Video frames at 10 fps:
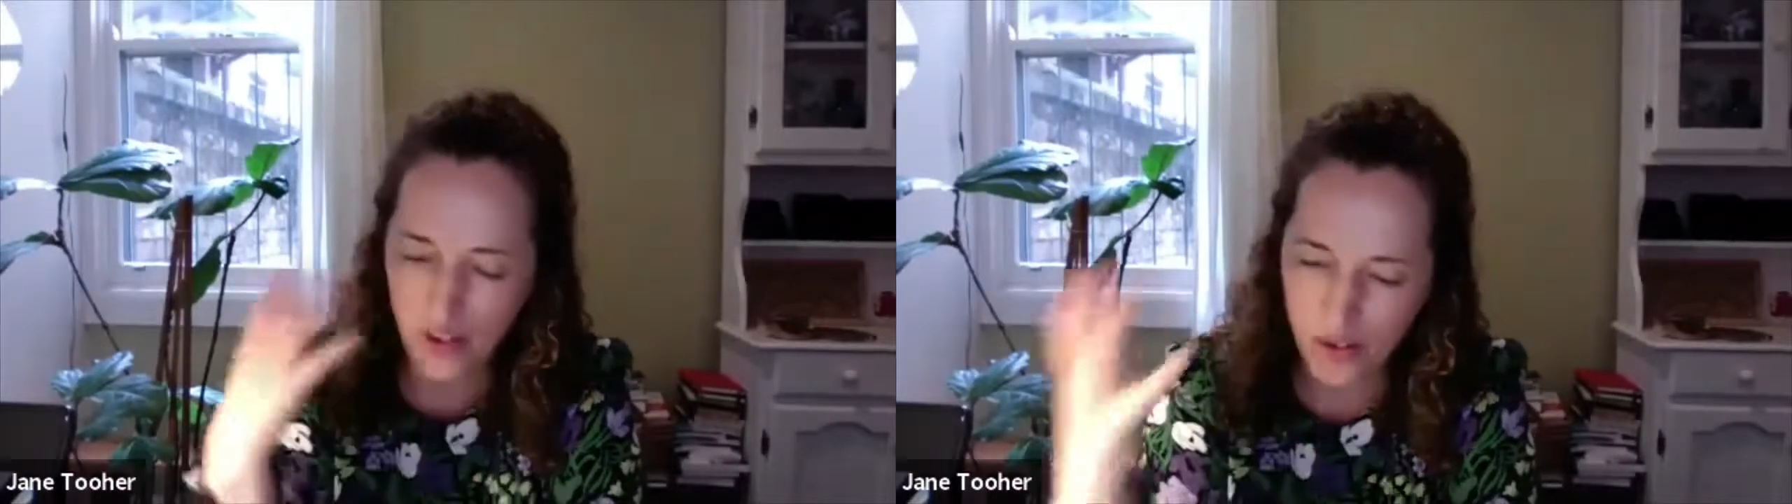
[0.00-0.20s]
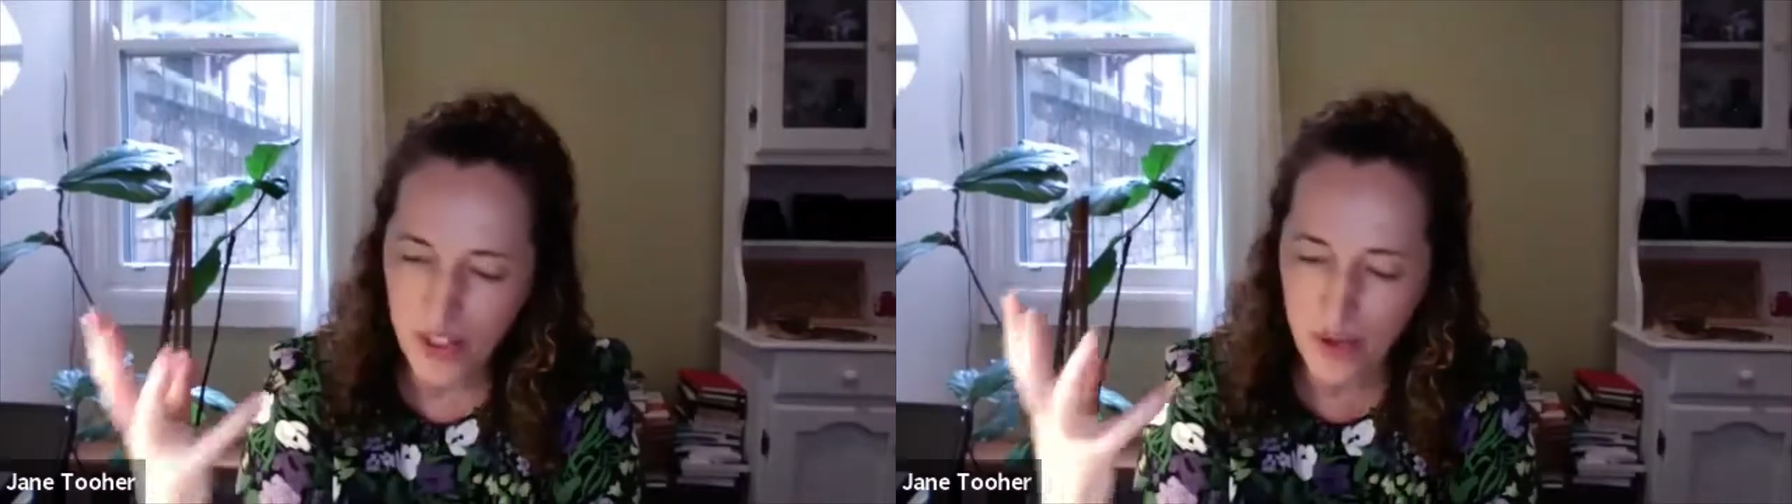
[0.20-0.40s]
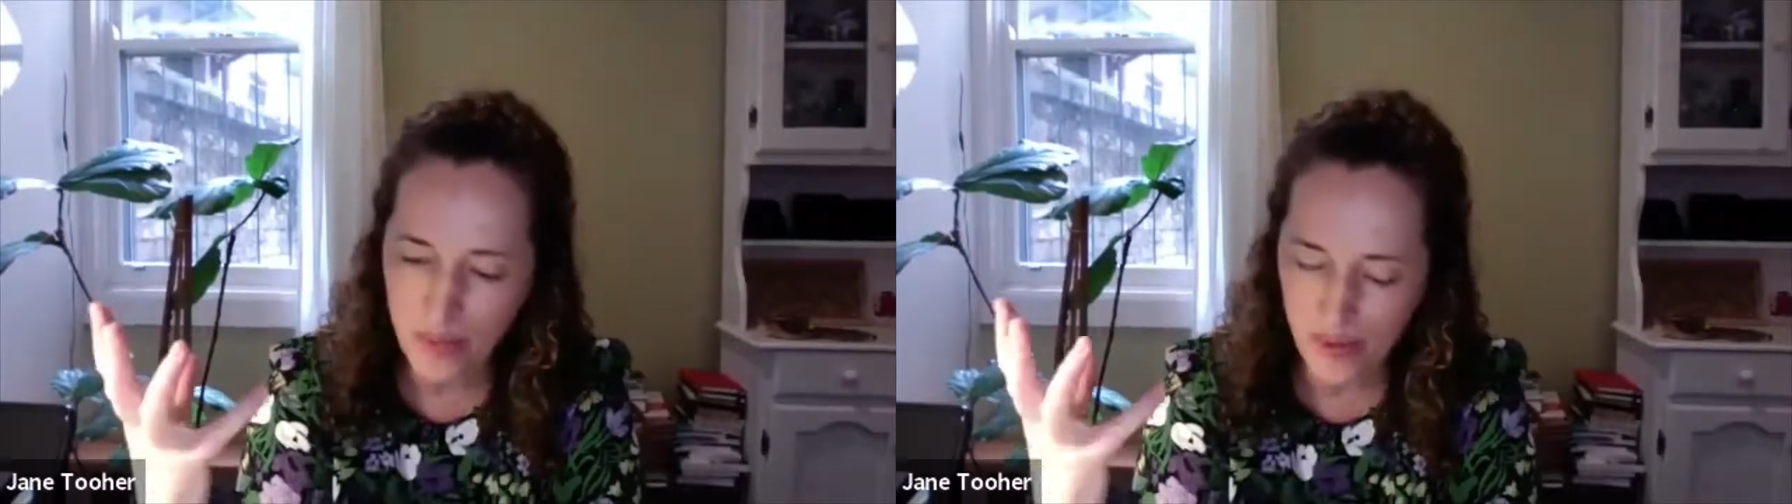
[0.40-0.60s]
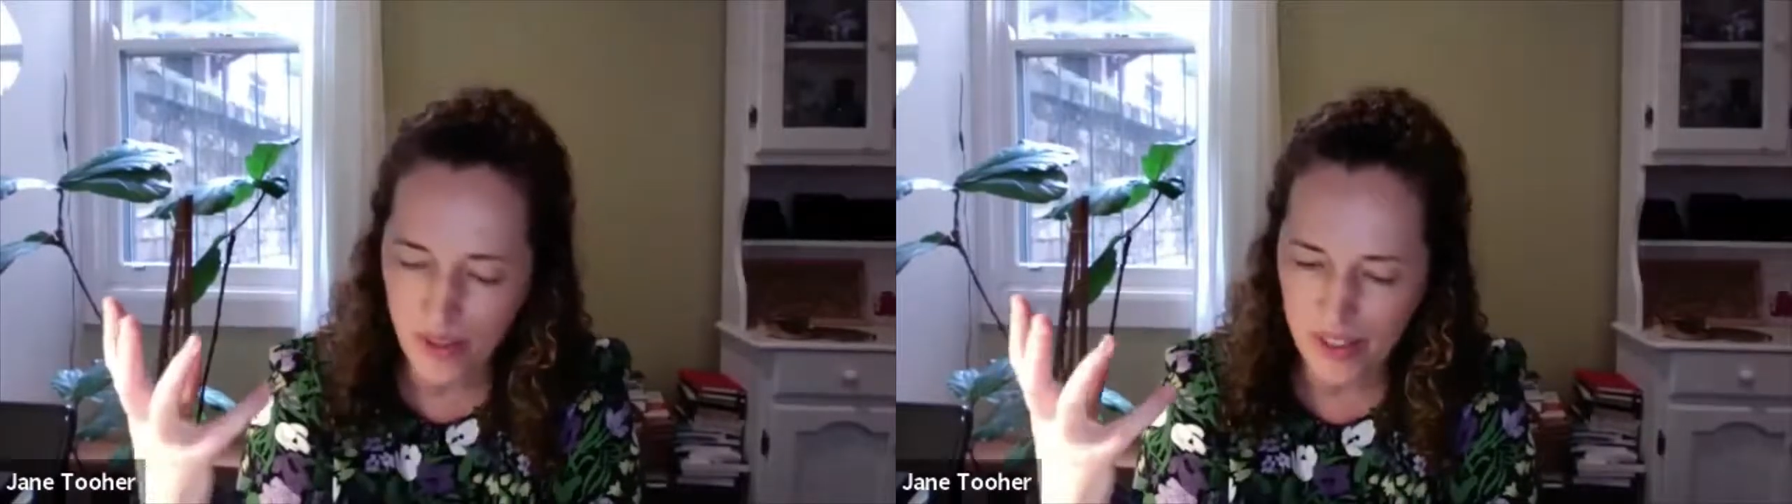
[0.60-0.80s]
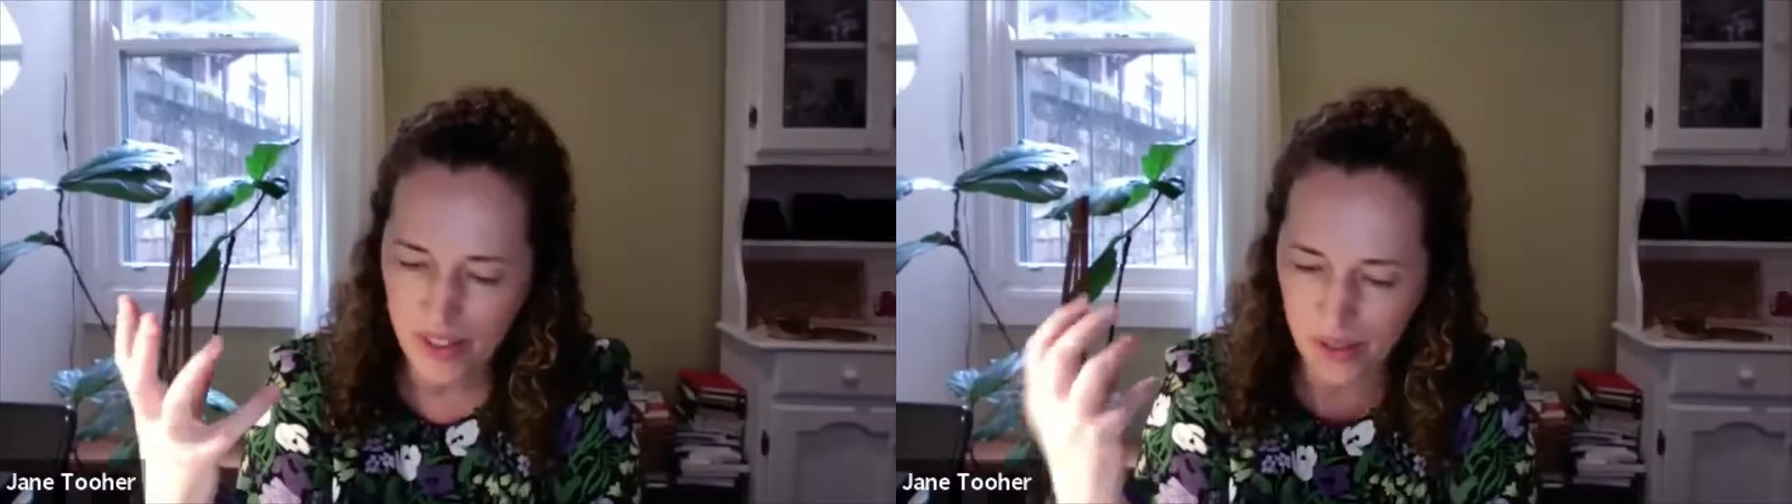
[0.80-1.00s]

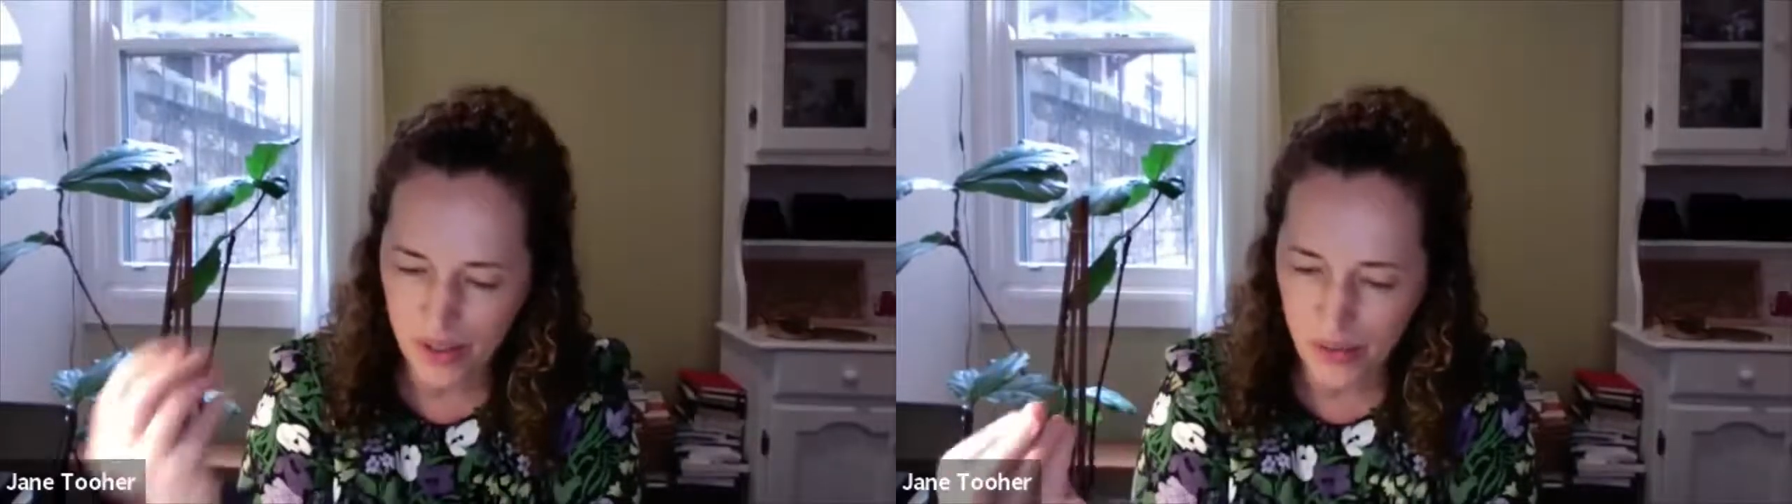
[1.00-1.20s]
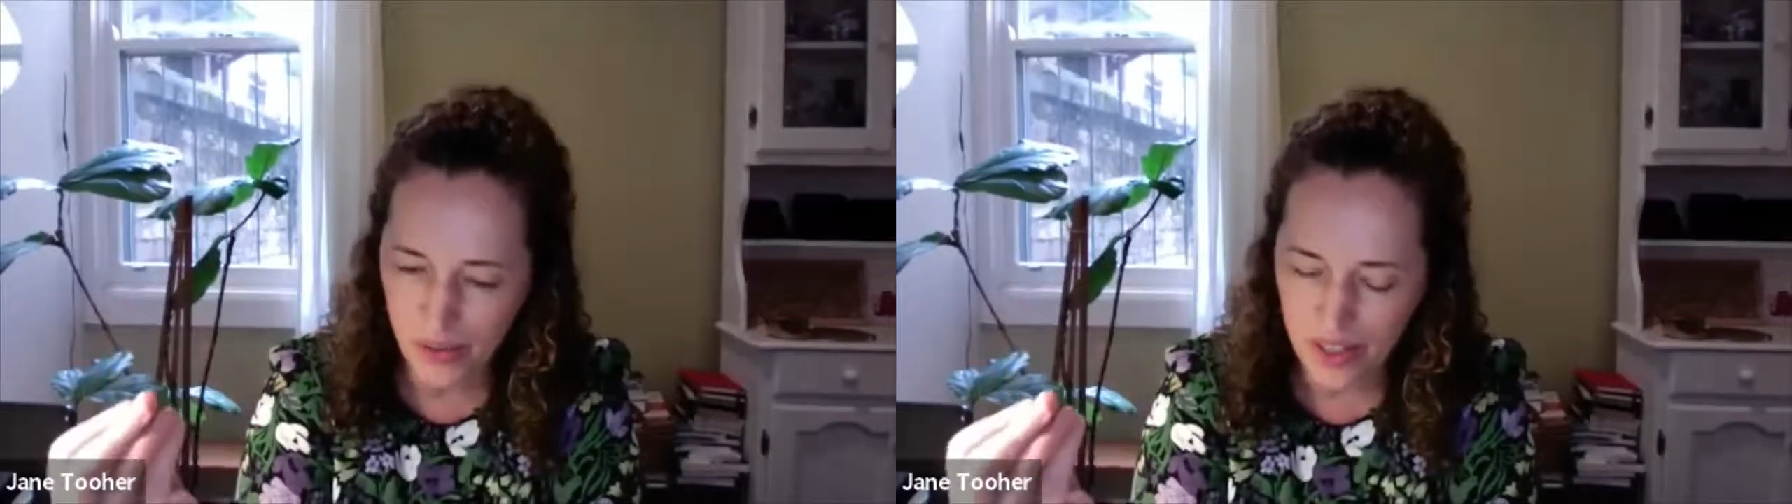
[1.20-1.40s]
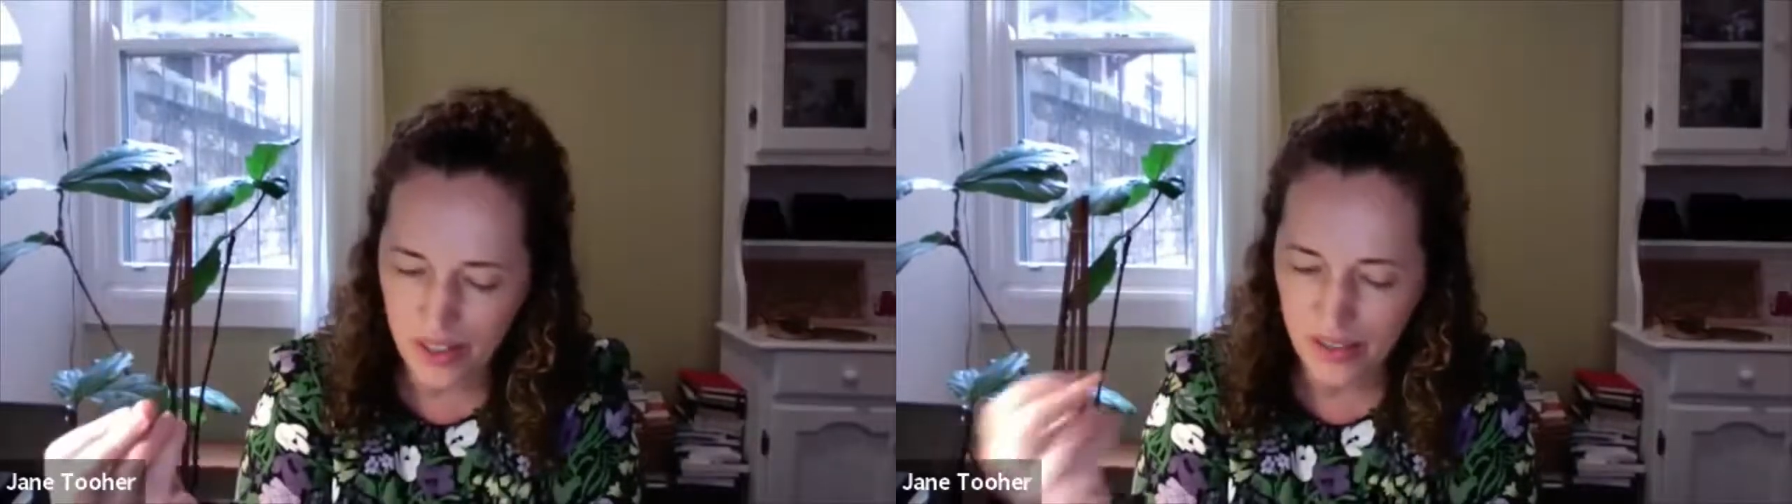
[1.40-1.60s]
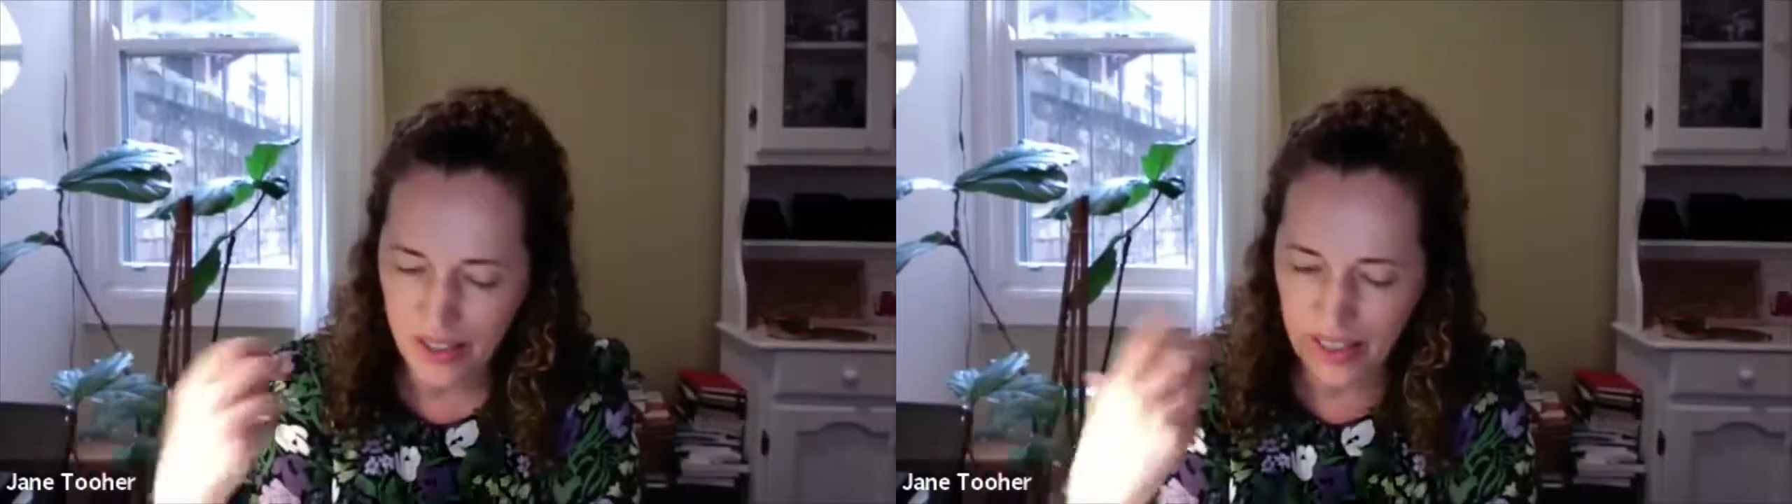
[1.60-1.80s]
audiobooks good as well